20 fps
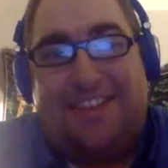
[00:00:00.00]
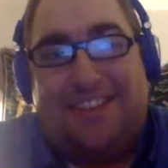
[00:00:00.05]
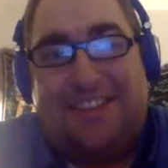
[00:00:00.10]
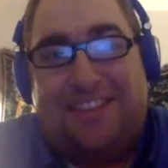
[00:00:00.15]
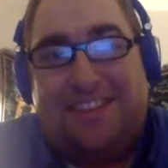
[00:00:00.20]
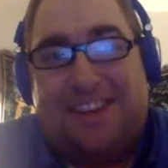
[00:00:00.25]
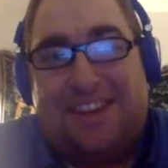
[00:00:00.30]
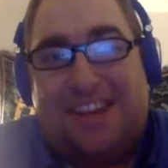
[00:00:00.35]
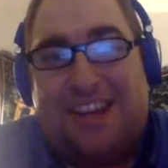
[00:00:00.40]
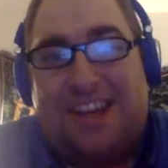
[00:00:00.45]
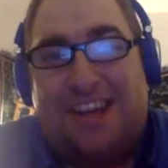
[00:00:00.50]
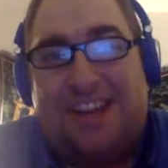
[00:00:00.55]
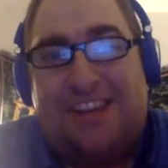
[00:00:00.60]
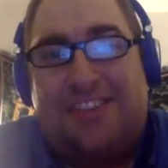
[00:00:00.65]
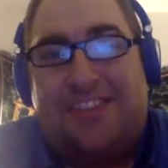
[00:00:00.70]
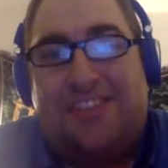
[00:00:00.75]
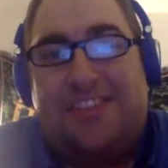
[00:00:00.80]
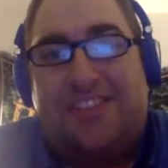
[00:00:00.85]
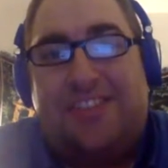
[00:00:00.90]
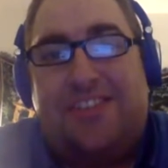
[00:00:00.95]
the
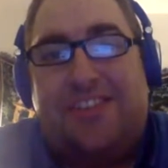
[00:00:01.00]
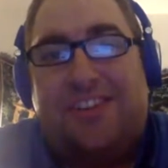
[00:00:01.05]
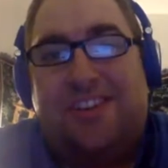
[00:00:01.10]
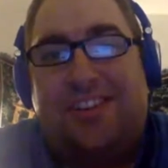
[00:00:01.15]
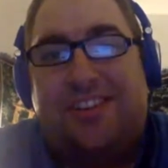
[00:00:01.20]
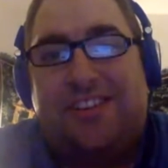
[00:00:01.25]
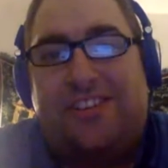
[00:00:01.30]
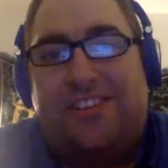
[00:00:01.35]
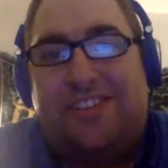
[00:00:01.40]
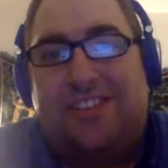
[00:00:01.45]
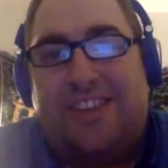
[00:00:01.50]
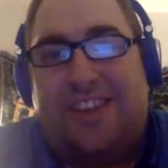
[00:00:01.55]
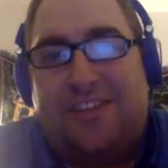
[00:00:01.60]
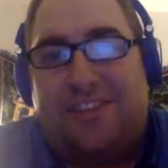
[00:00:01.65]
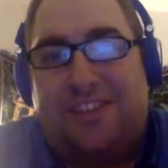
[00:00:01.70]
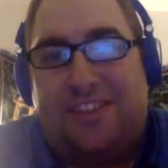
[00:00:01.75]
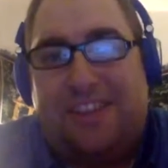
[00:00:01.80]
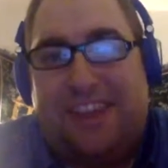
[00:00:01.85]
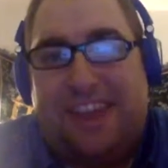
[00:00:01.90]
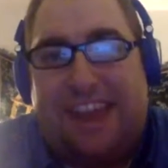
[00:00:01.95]
Giants start
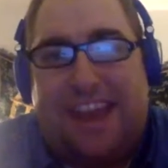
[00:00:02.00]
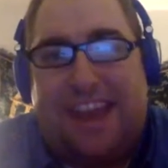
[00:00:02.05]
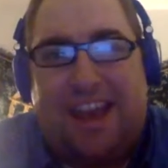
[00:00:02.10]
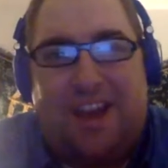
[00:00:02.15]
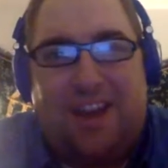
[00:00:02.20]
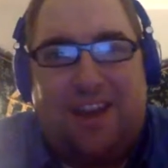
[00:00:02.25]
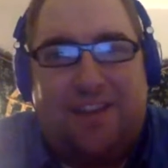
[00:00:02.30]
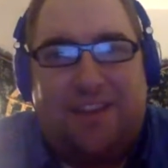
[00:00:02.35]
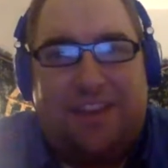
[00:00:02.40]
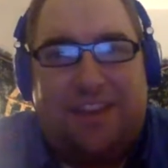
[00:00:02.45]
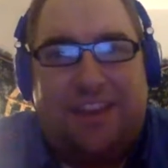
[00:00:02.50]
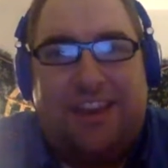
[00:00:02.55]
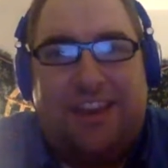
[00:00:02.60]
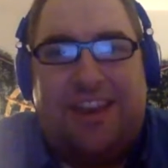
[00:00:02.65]
scuffling out of it,